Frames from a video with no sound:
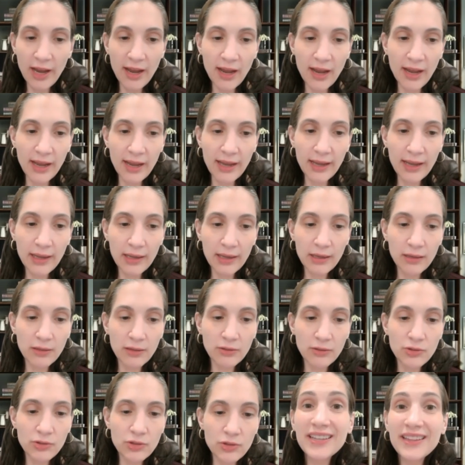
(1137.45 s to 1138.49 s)

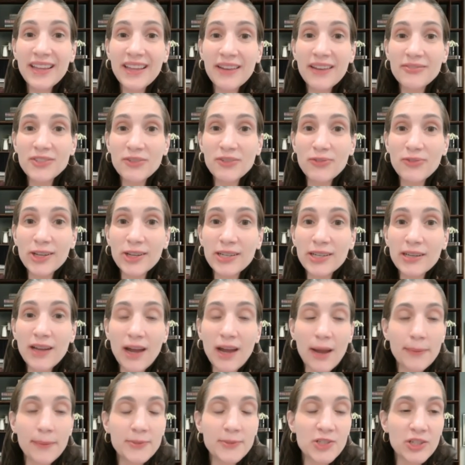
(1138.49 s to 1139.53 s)
And they have different
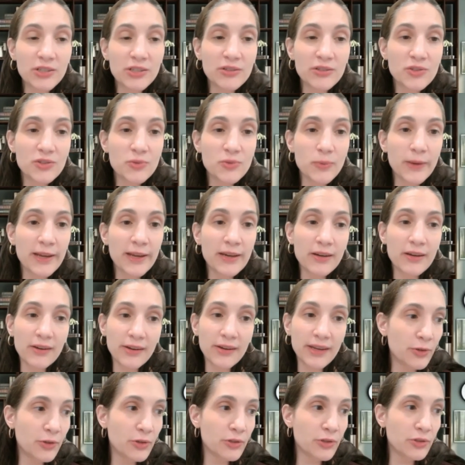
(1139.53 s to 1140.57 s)
options where
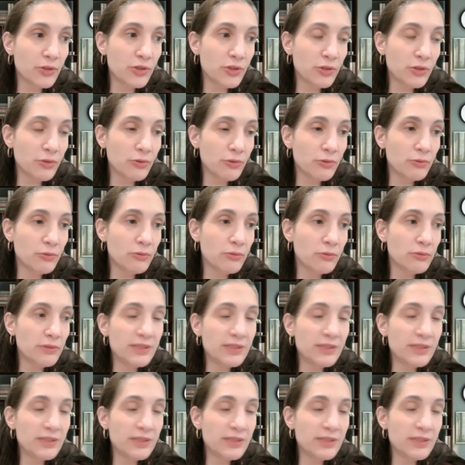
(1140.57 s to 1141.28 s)
you can do